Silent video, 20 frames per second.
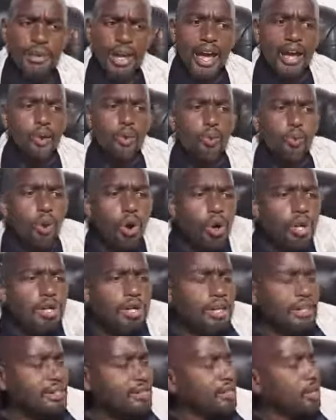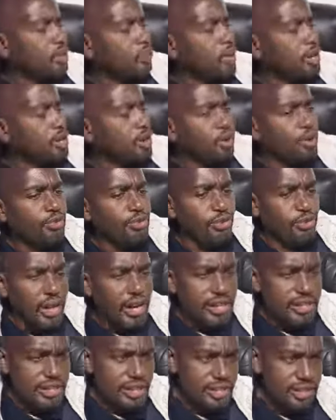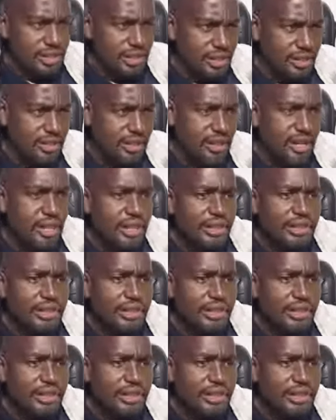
I walk in the way of righteousness.